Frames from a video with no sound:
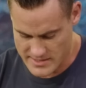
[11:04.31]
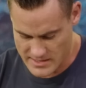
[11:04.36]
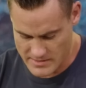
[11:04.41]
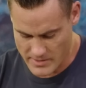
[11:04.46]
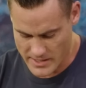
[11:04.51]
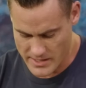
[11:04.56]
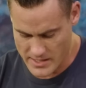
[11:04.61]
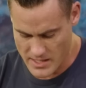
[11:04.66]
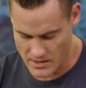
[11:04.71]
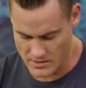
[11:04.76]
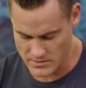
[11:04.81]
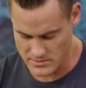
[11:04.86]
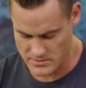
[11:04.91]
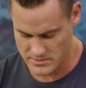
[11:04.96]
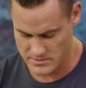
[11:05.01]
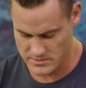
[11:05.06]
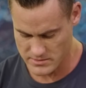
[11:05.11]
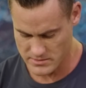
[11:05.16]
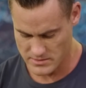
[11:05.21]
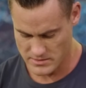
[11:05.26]
Anybody
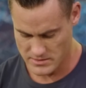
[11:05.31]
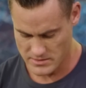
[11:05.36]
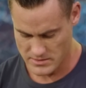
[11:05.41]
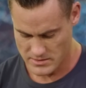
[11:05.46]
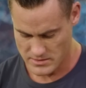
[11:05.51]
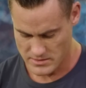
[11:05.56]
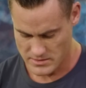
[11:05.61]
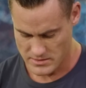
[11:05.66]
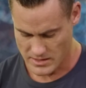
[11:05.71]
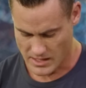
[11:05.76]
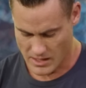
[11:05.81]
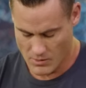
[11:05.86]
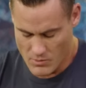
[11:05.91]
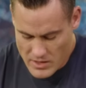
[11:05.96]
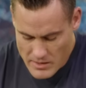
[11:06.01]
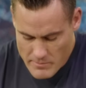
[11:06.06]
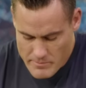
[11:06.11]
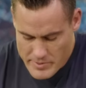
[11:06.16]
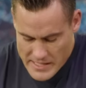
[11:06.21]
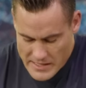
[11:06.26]
else? I
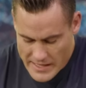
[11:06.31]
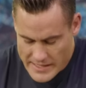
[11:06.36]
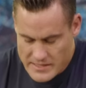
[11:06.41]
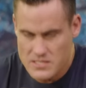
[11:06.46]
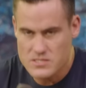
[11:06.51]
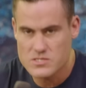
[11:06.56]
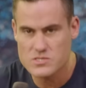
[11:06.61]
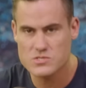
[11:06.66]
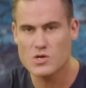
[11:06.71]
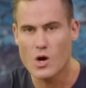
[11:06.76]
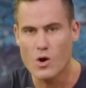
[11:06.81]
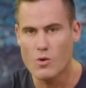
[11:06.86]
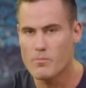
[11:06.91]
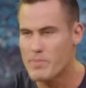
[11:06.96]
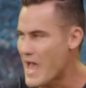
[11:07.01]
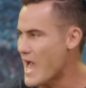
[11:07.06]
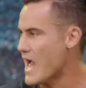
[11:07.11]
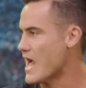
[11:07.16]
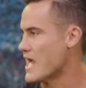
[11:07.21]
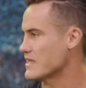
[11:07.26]
want to be like this so
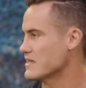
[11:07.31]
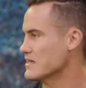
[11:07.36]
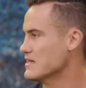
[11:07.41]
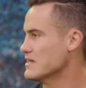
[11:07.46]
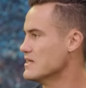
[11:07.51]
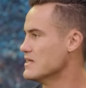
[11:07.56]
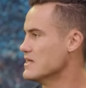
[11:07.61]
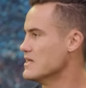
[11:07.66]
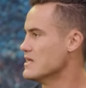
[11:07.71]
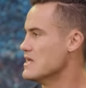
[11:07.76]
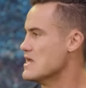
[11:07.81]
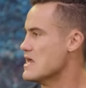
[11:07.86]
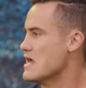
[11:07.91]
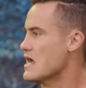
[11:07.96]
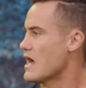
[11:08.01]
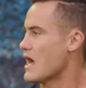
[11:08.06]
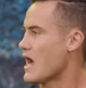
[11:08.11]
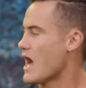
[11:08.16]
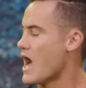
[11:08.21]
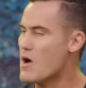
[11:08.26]
bad.
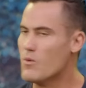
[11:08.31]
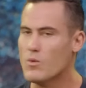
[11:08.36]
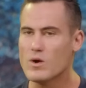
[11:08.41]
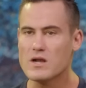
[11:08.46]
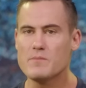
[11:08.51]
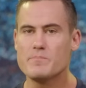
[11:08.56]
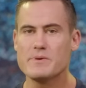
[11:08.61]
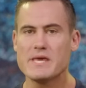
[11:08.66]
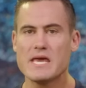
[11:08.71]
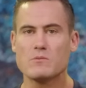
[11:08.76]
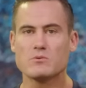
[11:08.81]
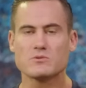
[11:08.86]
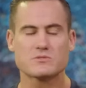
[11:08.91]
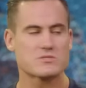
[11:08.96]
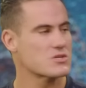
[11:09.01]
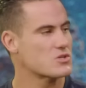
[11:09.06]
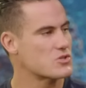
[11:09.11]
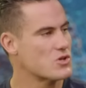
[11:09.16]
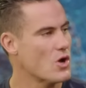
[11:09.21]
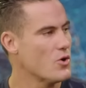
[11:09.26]
I want to be able
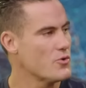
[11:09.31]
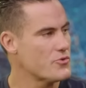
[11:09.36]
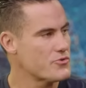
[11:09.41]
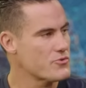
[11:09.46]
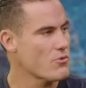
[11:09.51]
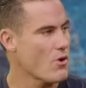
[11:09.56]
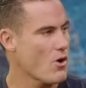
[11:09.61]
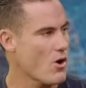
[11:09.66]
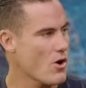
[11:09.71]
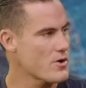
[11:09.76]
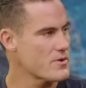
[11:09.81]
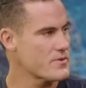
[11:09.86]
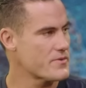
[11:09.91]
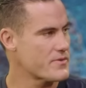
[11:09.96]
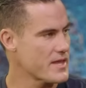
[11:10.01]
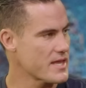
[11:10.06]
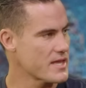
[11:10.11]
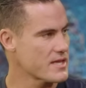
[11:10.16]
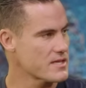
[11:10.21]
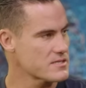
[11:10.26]
to go through hard
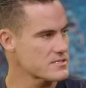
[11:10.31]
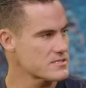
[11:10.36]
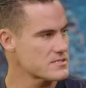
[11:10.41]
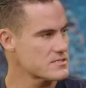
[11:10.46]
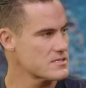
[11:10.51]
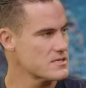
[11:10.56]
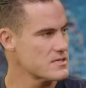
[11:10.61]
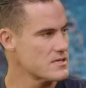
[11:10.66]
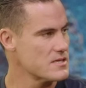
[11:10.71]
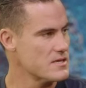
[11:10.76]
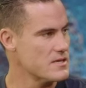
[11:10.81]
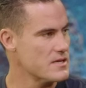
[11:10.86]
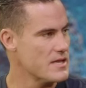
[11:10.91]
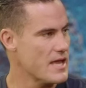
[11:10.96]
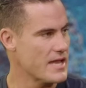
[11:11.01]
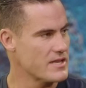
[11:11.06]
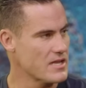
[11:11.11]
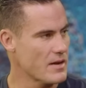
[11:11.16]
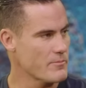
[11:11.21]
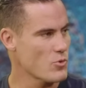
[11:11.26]
things
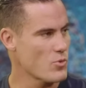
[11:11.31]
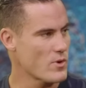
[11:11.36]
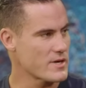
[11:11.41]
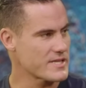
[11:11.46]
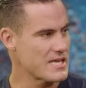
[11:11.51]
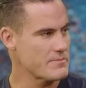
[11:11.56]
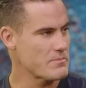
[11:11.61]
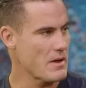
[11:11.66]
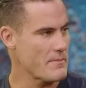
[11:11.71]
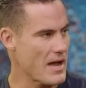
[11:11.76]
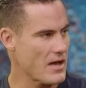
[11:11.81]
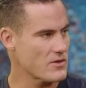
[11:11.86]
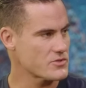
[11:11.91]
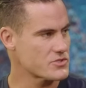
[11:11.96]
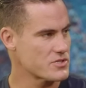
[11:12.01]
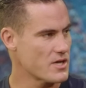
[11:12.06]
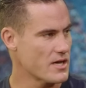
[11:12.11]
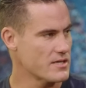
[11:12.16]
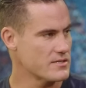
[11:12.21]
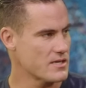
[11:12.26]
and number one, keep my mouth
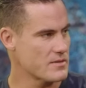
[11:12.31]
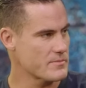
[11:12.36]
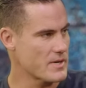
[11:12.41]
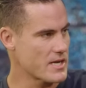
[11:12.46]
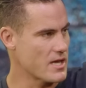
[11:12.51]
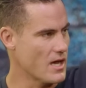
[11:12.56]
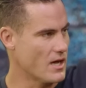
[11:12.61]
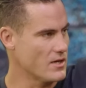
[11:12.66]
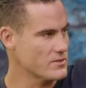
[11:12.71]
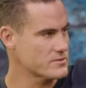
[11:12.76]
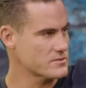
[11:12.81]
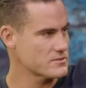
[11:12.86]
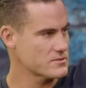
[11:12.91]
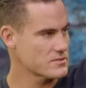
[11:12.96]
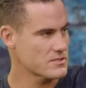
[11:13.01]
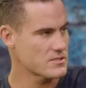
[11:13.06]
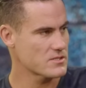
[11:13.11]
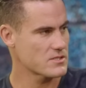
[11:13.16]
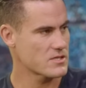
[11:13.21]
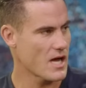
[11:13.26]
shut. Anybody else?
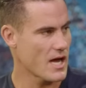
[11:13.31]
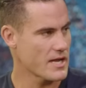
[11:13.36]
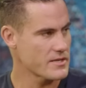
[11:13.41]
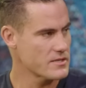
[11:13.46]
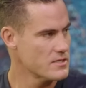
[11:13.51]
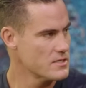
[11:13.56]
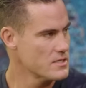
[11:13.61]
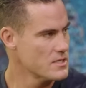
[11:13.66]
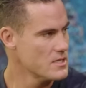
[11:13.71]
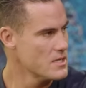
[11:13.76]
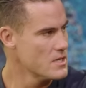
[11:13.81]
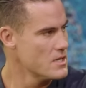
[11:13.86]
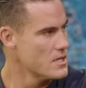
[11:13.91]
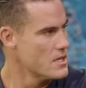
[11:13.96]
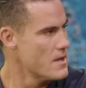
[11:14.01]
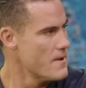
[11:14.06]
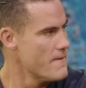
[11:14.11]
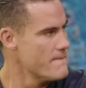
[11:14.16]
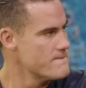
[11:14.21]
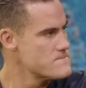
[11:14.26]
Good God.
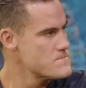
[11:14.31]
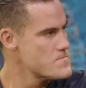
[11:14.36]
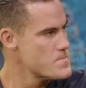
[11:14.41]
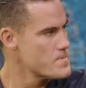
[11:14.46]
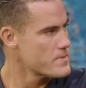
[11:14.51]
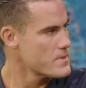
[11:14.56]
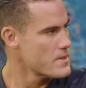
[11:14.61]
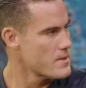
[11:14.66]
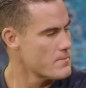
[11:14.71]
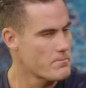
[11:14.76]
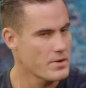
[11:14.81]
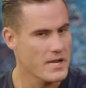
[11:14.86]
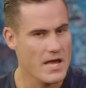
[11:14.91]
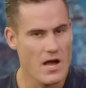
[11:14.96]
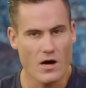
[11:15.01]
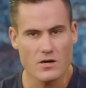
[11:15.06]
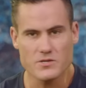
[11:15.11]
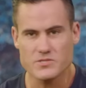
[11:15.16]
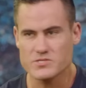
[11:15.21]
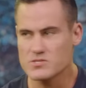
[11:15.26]
But I
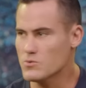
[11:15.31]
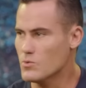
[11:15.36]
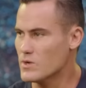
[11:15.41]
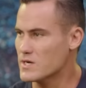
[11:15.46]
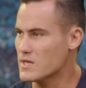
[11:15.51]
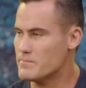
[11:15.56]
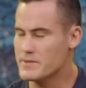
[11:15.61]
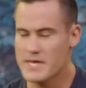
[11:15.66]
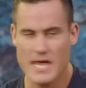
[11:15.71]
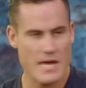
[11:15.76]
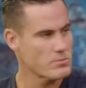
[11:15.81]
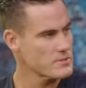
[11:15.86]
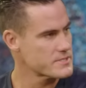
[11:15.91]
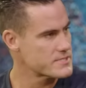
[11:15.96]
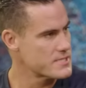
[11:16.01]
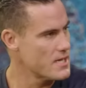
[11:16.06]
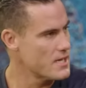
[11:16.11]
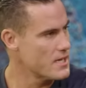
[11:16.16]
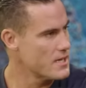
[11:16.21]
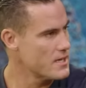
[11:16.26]
also want to be able
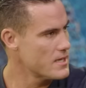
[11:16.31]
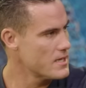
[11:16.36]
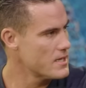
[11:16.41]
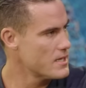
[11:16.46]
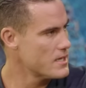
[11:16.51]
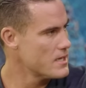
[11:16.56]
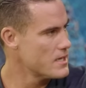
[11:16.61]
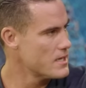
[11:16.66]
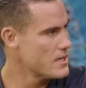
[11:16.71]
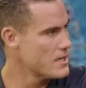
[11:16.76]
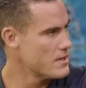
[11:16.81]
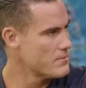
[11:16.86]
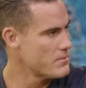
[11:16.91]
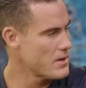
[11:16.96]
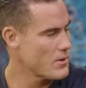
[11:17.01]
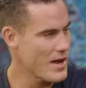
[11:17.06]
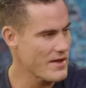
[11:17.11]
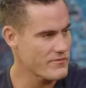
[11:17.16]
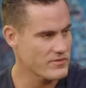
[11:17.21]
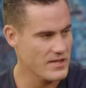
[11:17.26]
to,
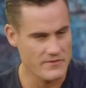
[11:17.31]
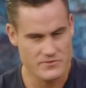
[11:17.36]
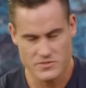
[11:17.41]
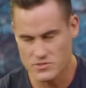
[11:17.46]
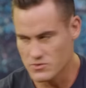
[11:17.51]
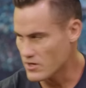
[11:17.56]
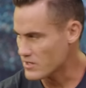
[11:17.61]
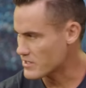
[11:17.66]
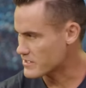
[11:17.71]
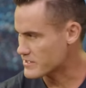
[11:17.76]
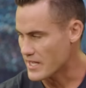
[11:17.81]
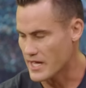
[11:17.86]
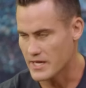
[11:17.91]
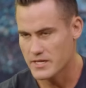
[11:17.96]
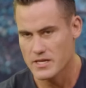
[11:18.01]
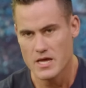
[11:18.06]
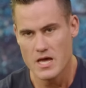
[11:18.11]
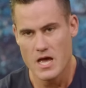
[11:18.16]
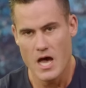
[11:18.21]
my wife laughed too hard at that.